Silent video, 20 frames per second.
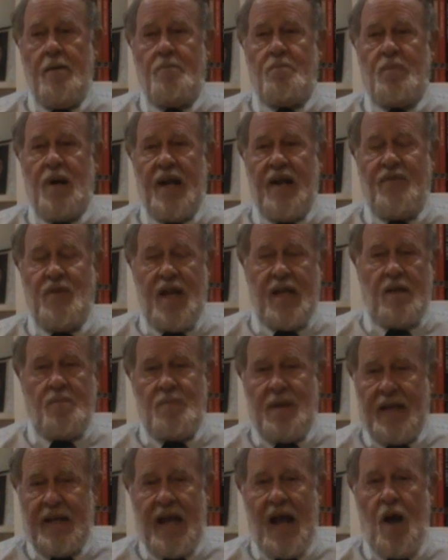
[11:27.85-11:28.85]
But if you had to
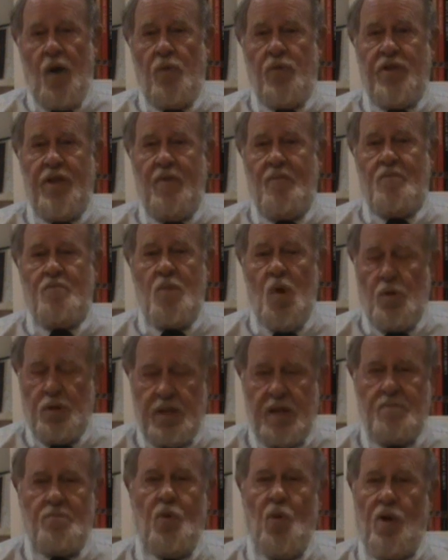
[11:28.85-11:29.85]
pick out the
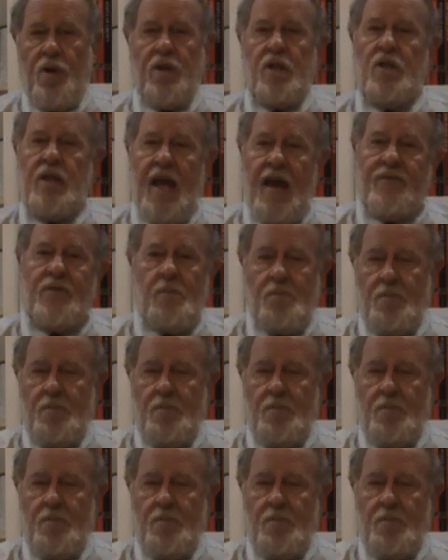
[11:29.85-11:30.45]
most important, you'd have to